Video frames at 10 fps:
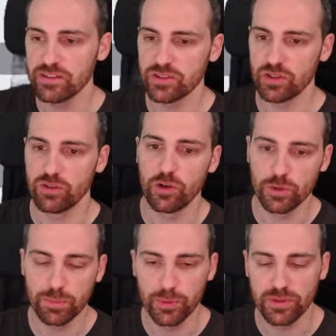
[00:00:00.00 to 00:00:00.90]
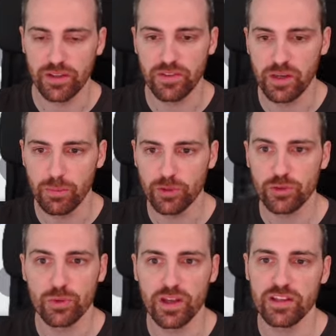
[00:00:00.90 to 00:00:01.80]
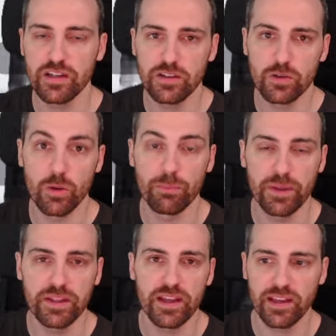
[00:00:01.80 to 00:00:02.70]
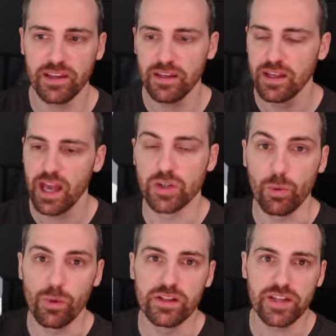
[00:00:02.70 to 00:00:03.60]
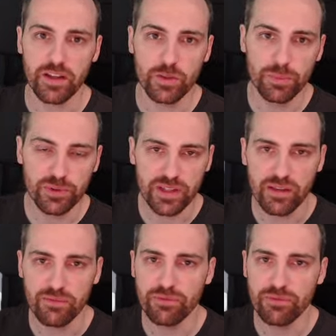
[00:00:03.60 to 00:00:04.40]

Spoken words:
so how to put the 3 bots together to compete again. So we'll try to put them